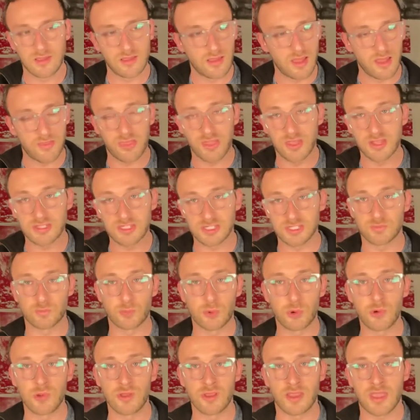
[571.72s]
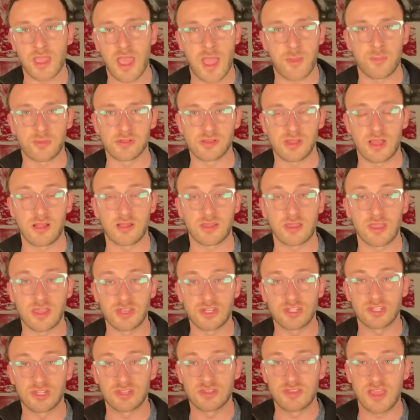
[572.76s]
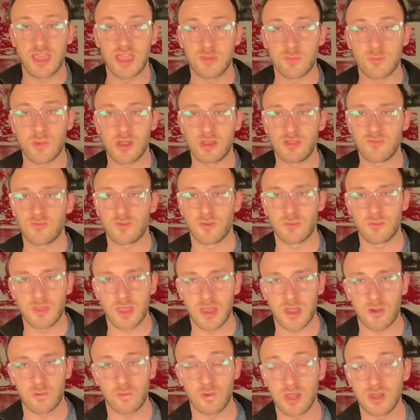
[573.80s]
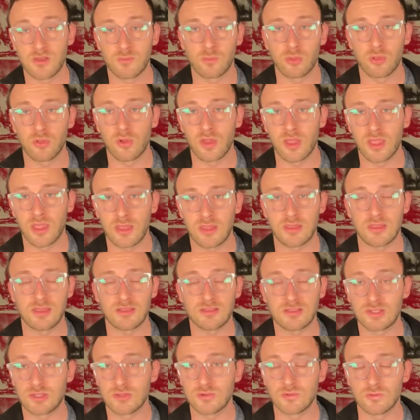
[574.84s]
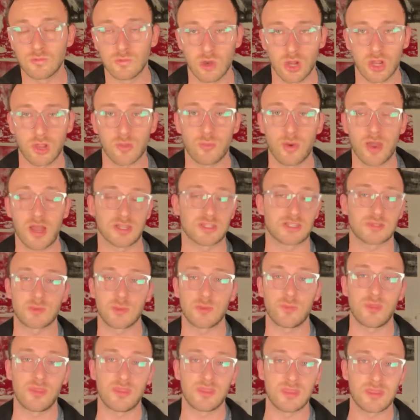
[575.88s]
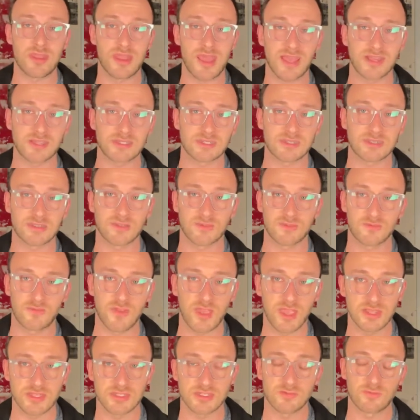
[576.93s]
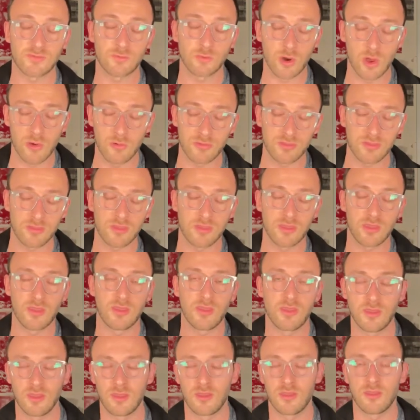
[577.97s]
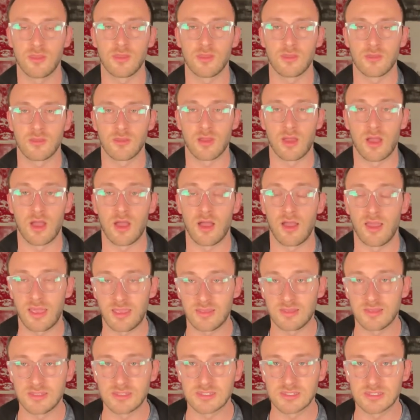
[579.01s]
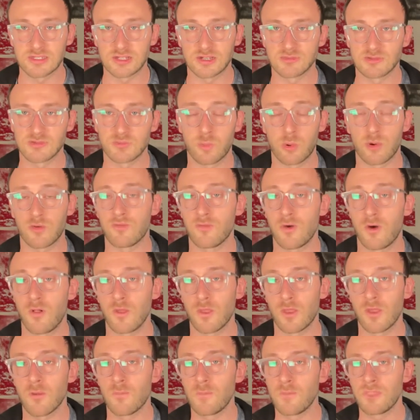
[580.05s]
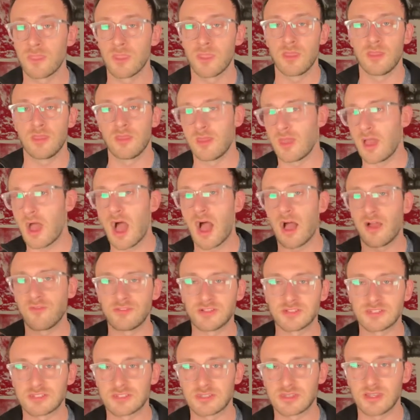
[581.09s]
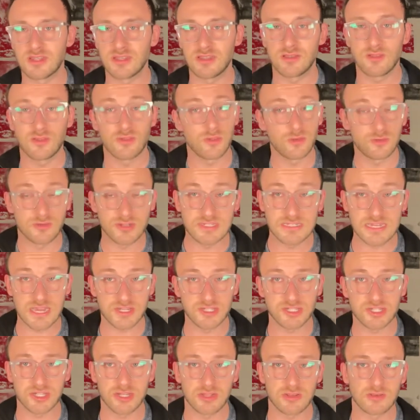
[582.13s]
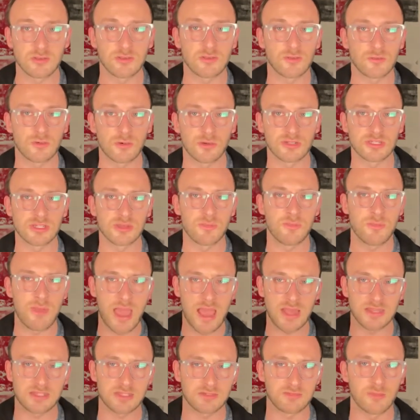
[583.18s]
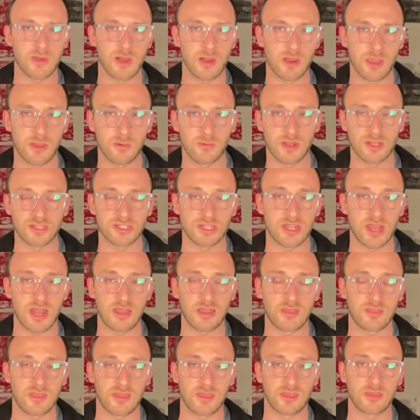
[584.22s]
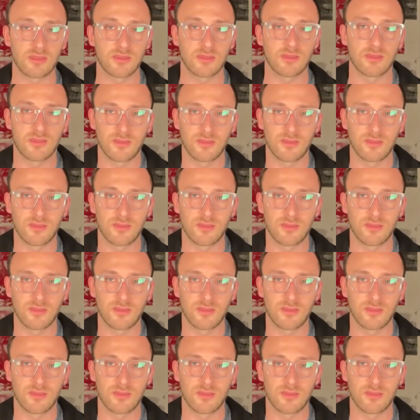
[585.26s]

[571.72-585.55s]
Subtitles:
I think it's just prudent capital allocation to take money from there, redeploy it into what could possibly be the next phase of growth, at least in terms of portfolio. Obviously, the recession throws a massive monkey wrench in anything.